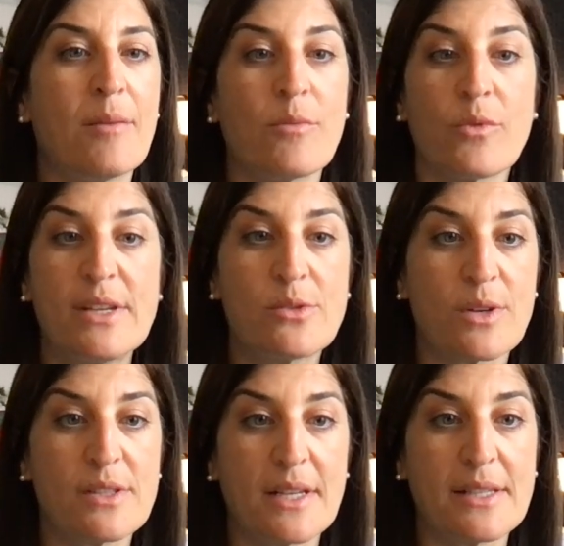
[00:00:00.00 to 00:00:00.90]

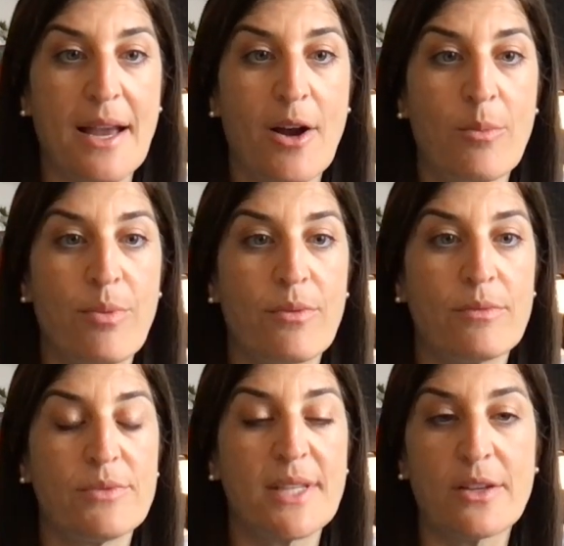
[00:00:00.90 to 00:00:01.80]
resourcing to help
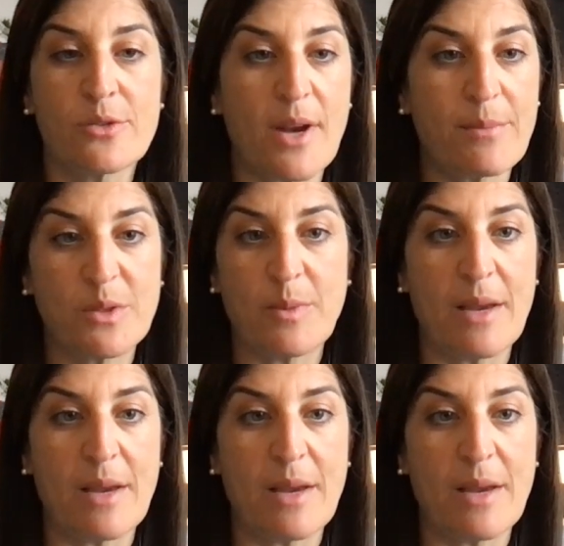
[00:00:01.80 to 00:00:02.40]
sales reps be